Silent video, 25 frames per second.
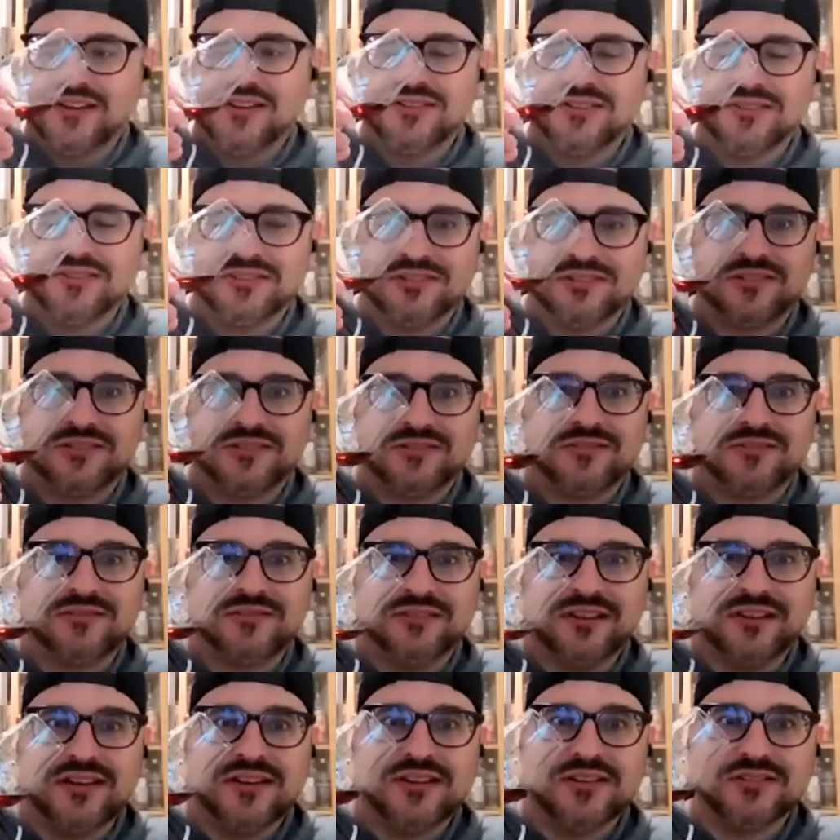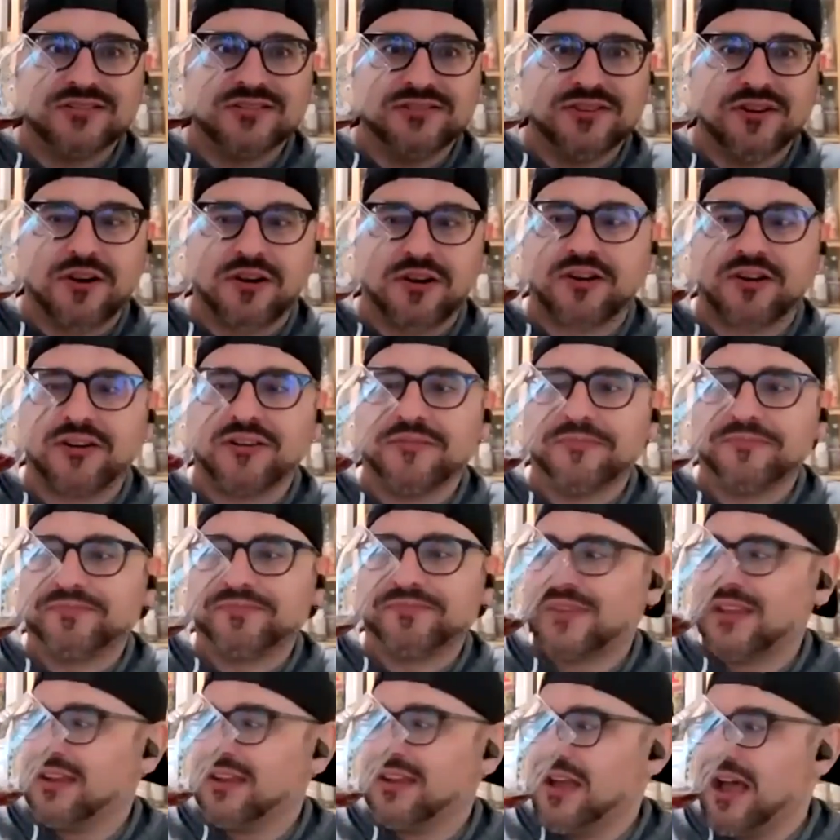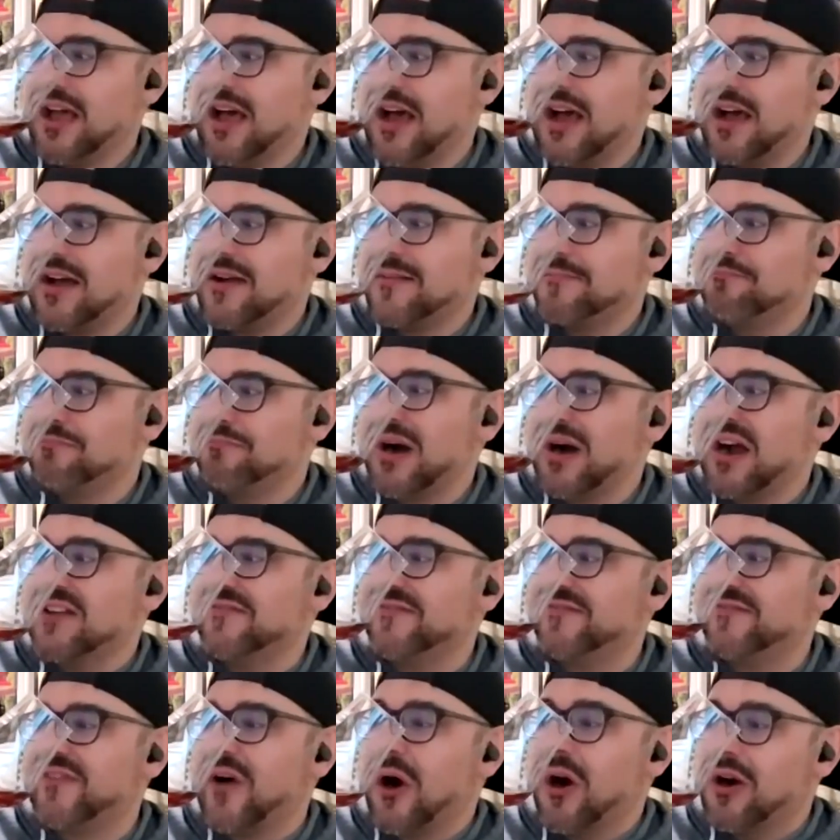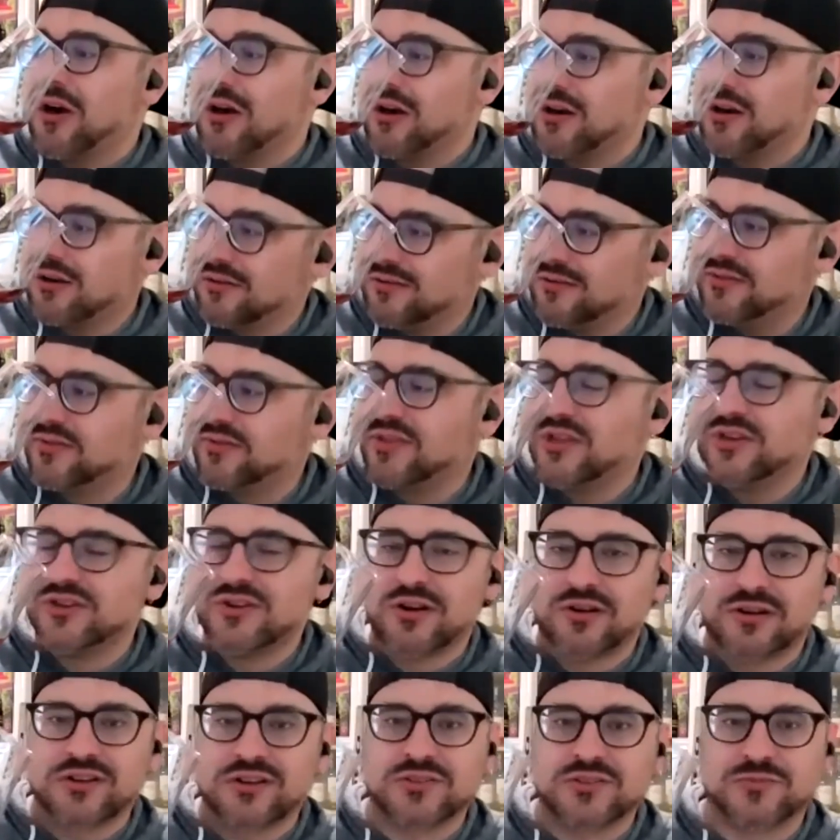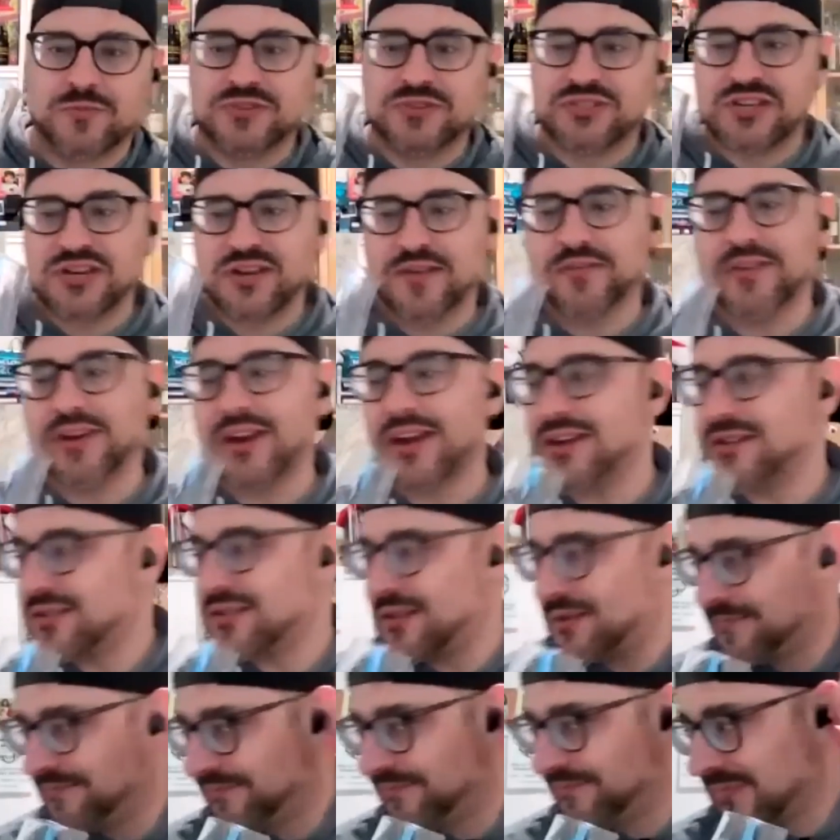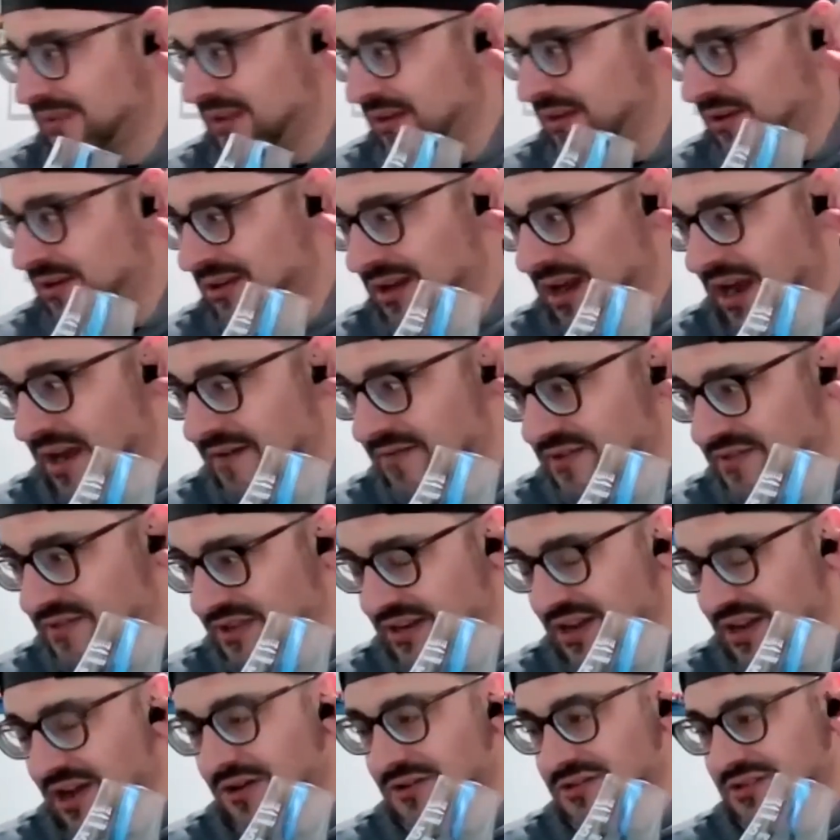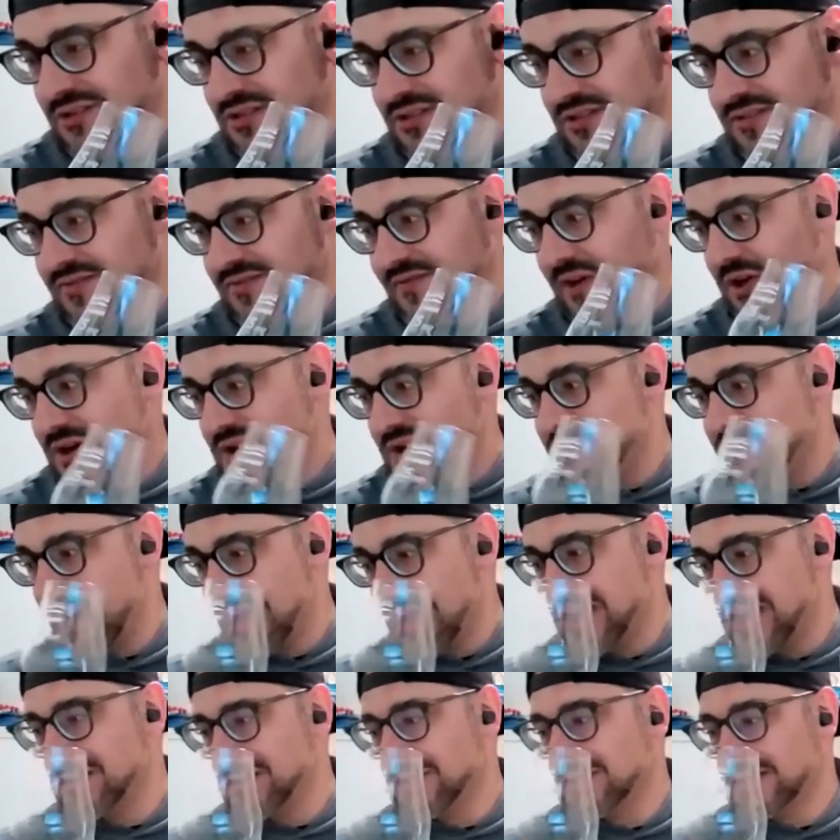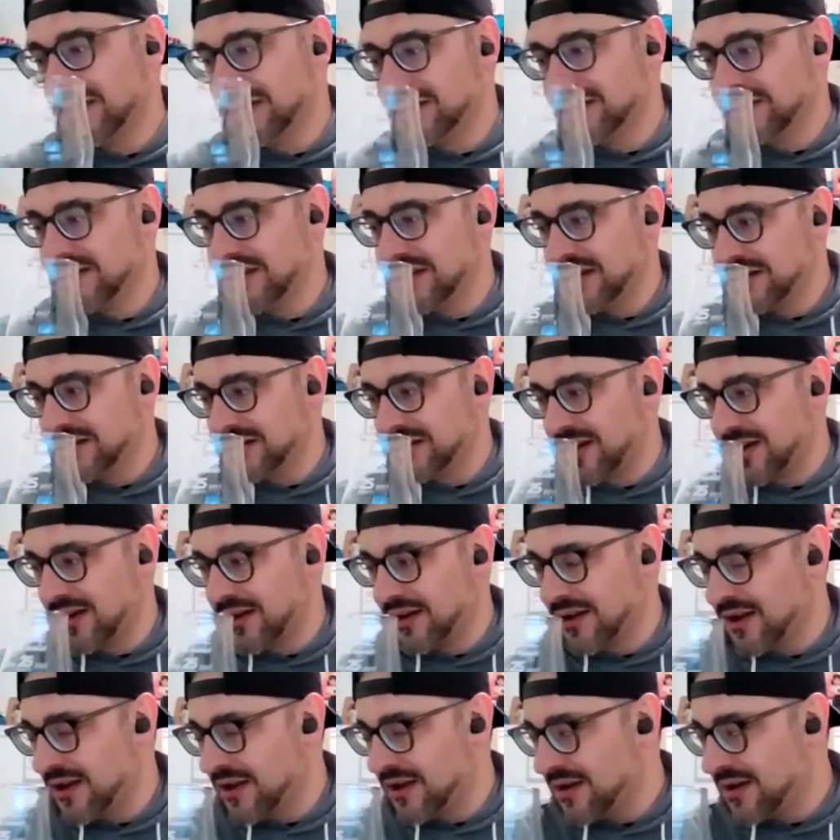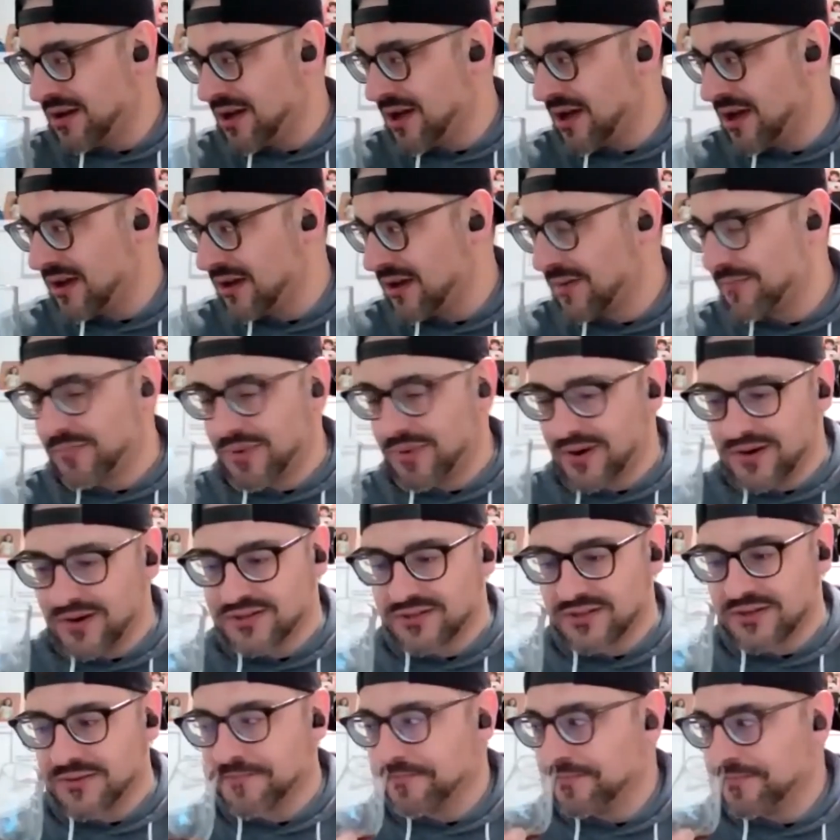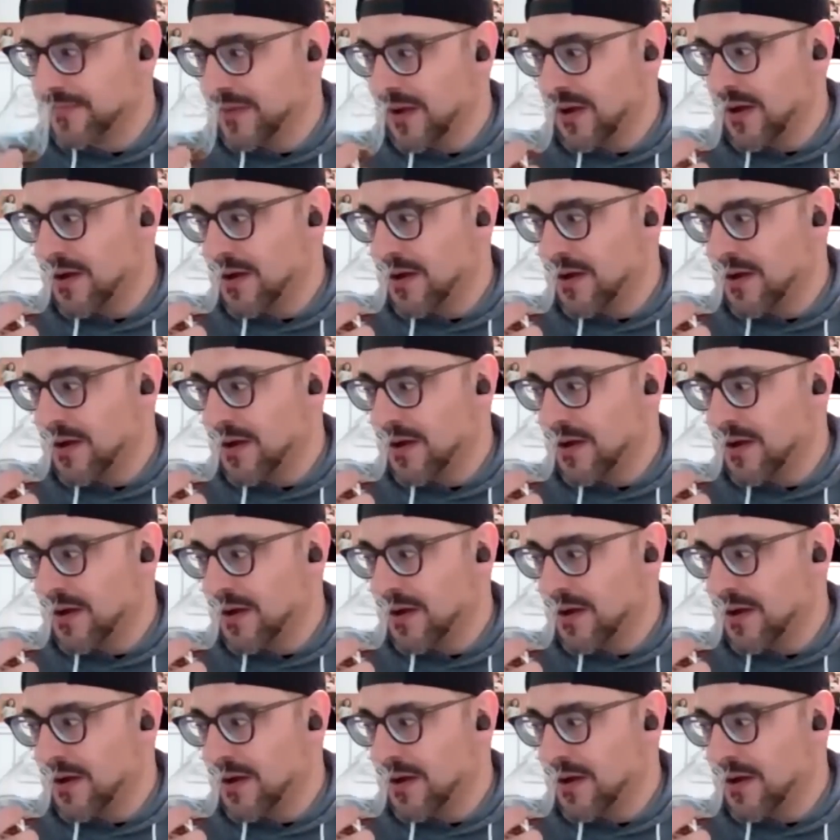it is it is dark. Uh, by far the darkest whiskey of the night. Everything else is very pale in in in uh, comparison.